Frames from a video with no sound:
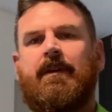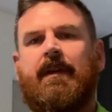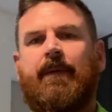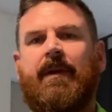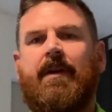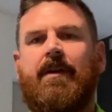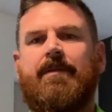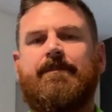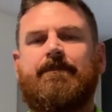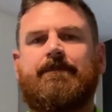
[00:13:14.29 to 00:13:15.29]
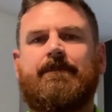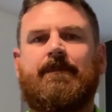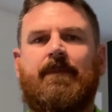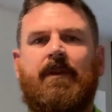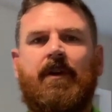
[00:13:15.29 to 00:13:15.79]
Here we go.
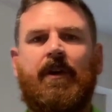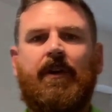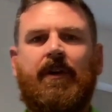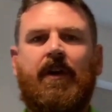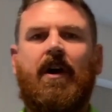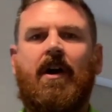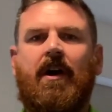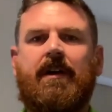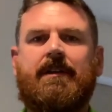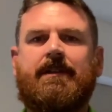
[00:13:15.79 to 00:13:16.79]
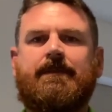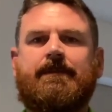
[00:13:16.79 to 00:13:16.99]
God